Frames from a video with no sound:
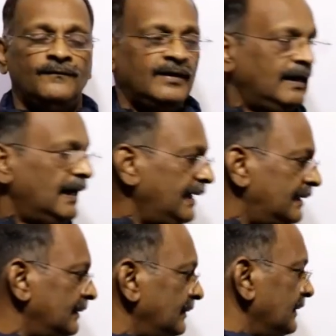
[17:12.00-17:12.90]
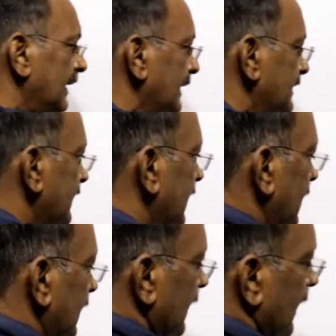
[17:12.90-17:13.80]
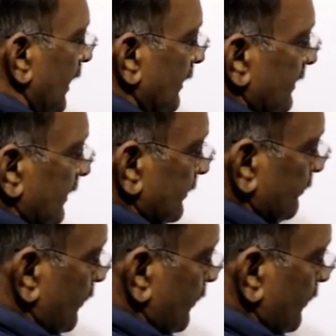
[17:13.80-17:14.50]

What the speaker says: When light incident on the